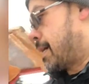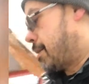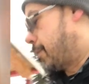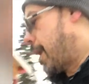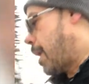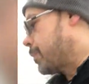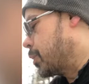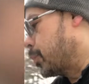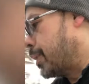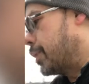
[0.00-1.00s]
what
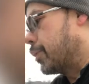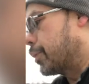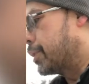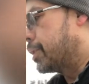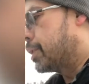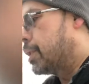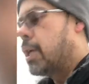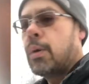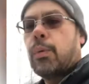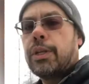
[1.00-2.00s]
happens when
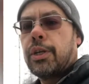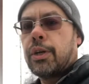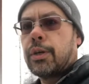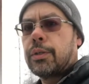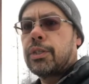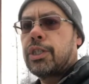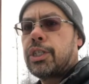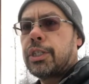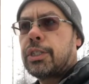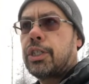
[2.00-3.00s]
your
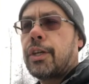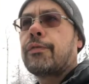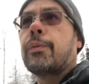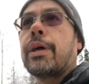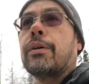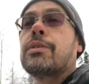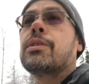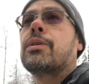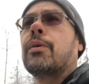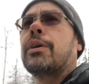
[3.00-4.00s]
shift
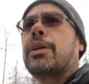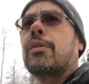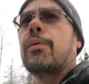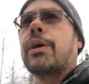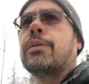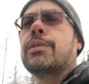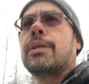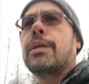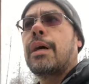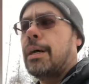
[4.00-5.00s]
rails or gear rails
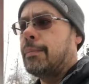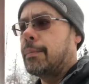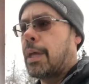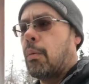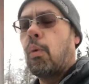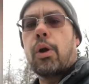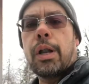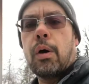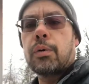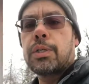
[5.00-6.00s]
get worn
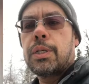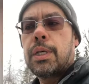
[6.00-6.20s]
out.